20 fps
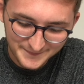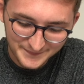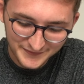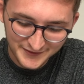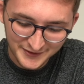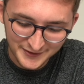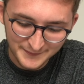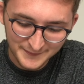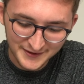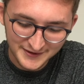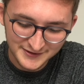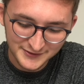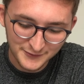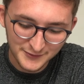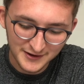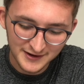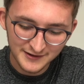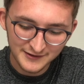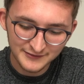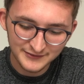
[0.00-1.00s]
an amazing
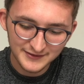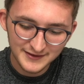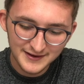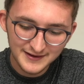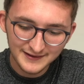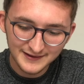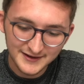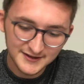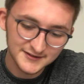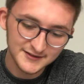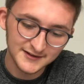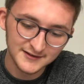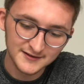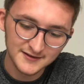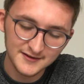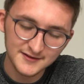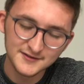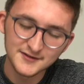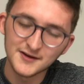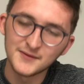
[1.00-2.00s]
way of listening to the
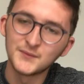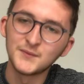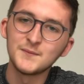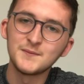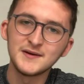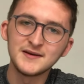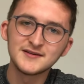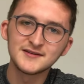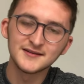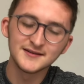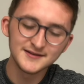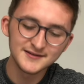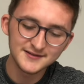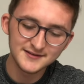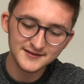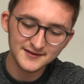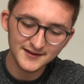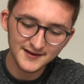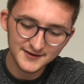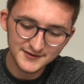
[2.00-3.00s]
song would be to listen
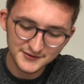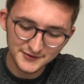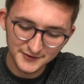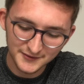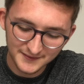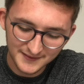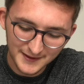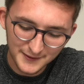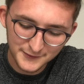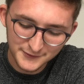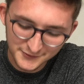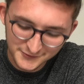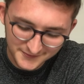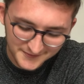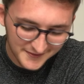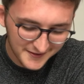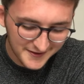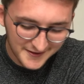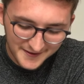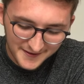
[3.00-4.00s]
to that song. And that was,
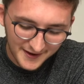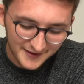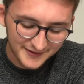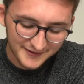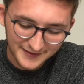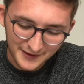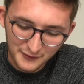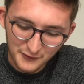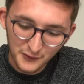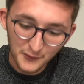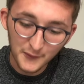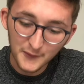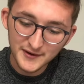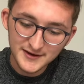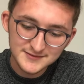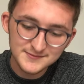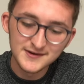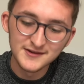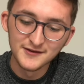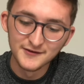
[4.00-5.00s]
I think that will always
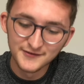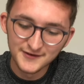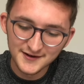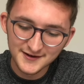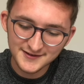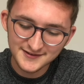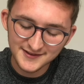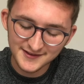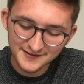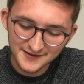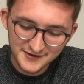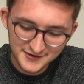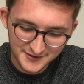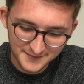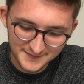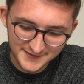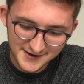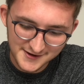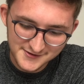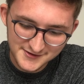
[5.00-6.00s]
be the first thing that
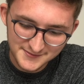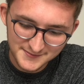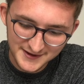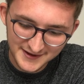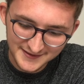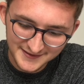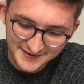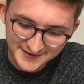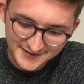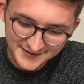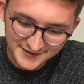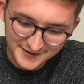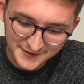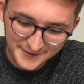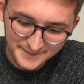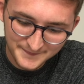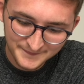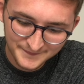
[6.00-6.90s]
jumps out to me in this song.